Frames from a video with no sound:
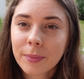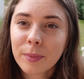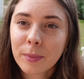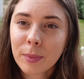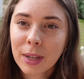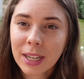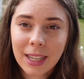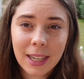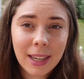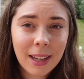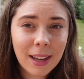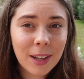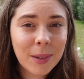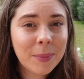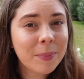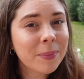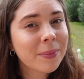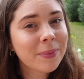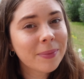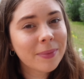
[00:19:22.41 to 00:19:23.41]
But here
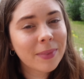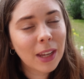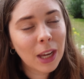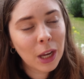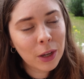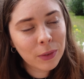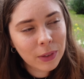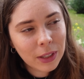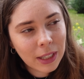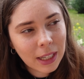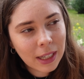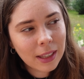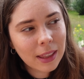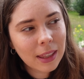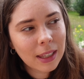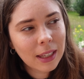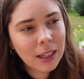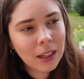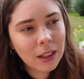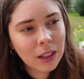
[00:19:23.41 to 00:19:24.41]
I feel like
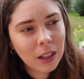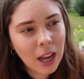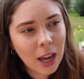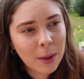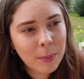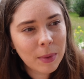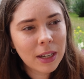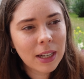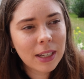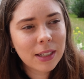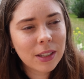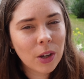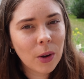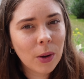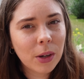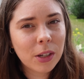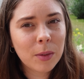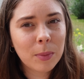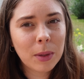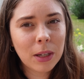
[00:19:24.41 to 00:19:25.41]
the climate is
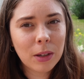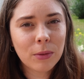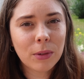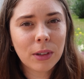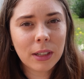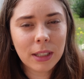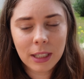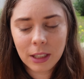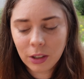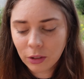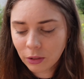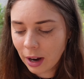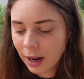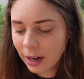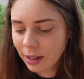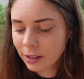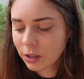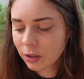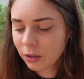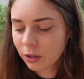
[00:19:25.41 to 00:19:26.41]
going to be really
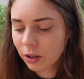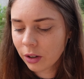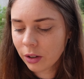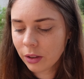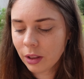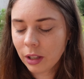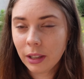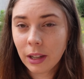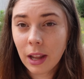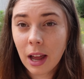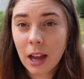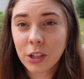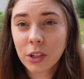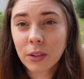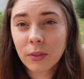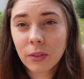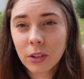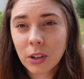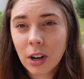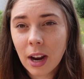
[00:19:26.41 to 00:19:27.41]
great to grow the larger
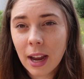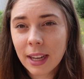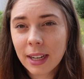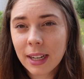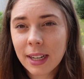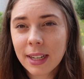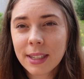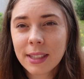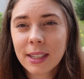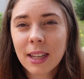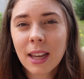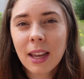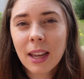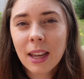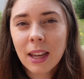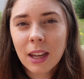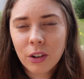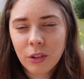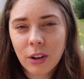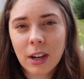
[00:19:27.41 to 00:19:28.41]
varieties.
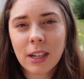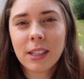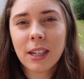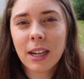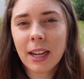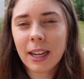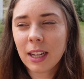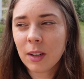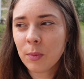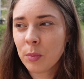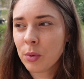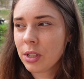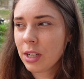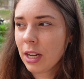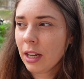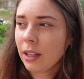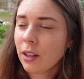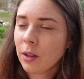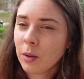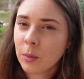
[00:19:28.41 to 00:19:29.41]
Granted, I can
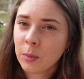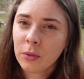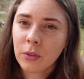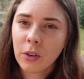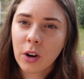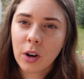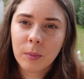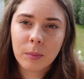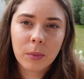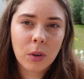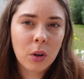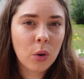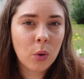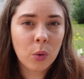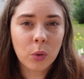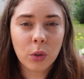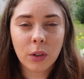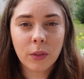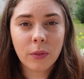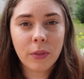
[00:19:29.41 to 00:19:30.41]
protect them from
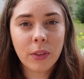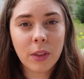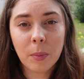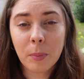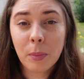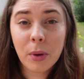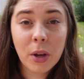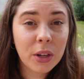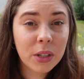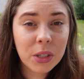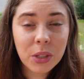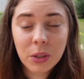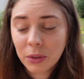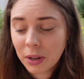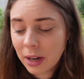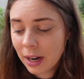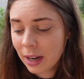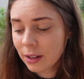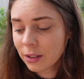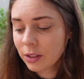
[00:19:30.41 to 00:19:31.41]
all of the birds
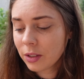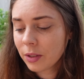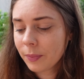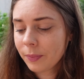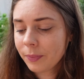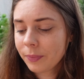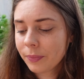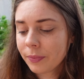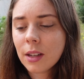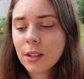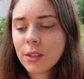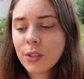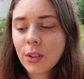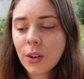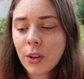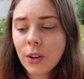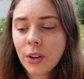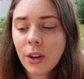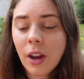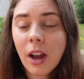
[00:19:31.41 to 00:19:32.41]
around.
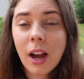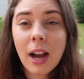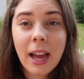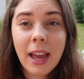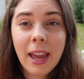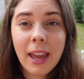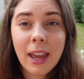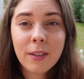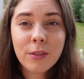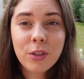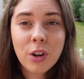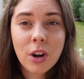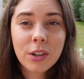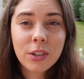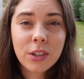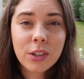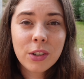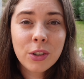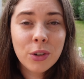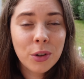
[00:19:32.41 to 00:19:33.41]
So I have
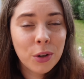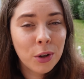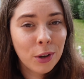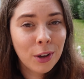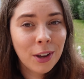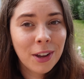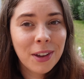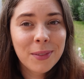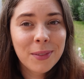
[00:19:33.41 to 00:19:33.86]
chosen to